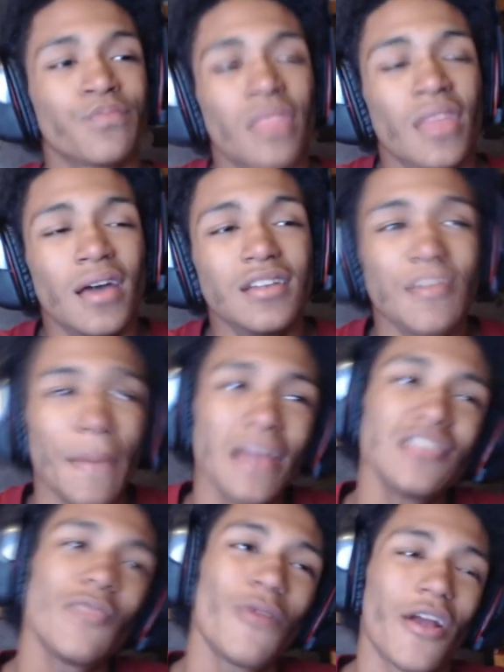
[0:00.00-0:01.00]
depends
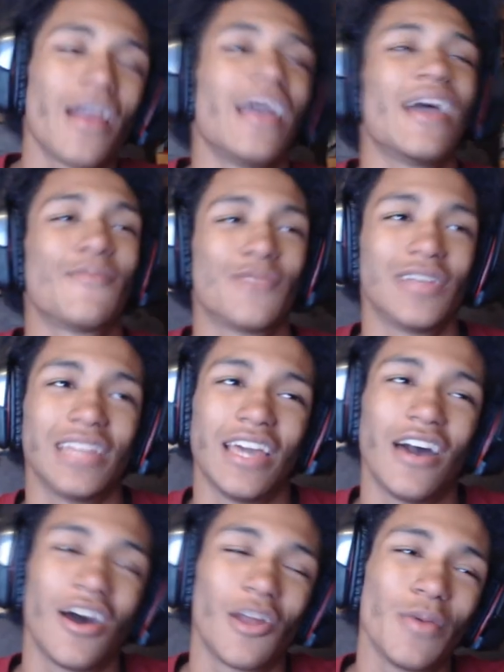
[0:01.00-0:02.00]
on where I am, really.
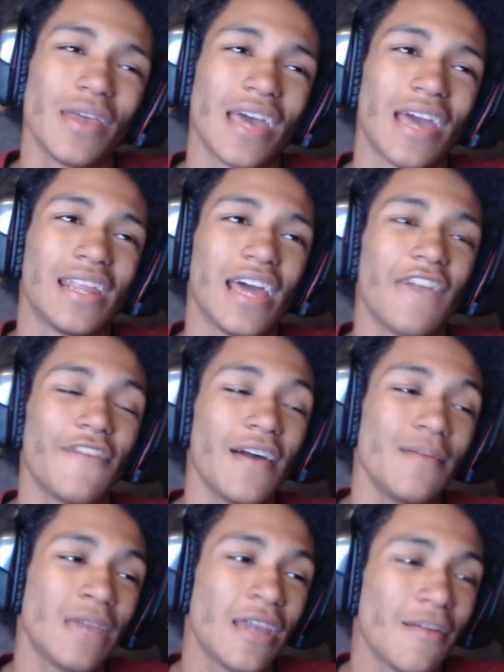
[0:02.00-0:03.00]
On a weekend, if I'm
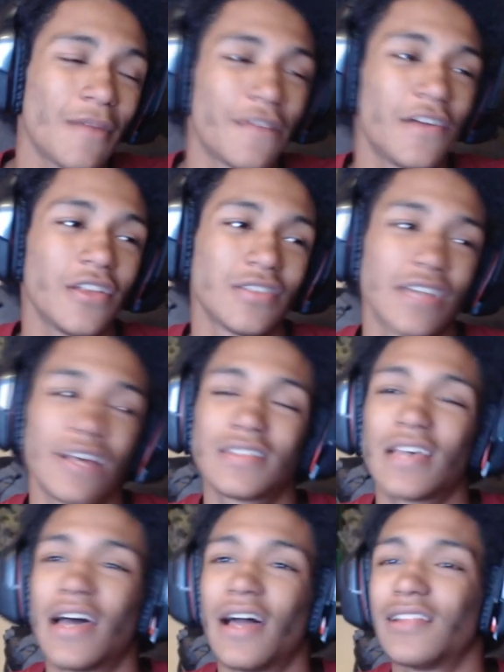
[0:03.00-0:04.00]
here at my father's house,
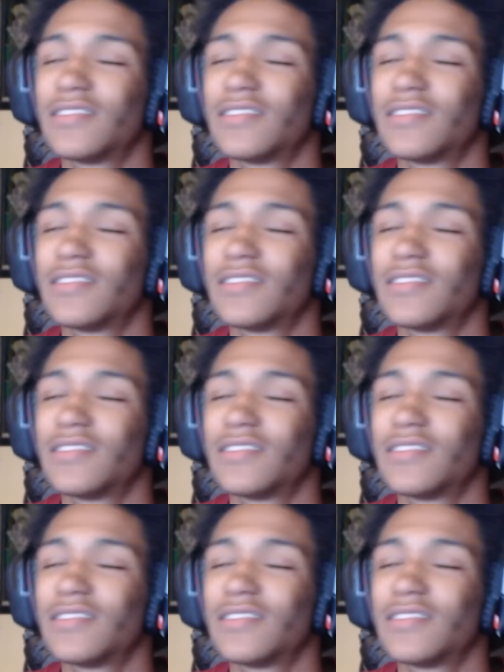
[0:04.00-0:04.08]
I'll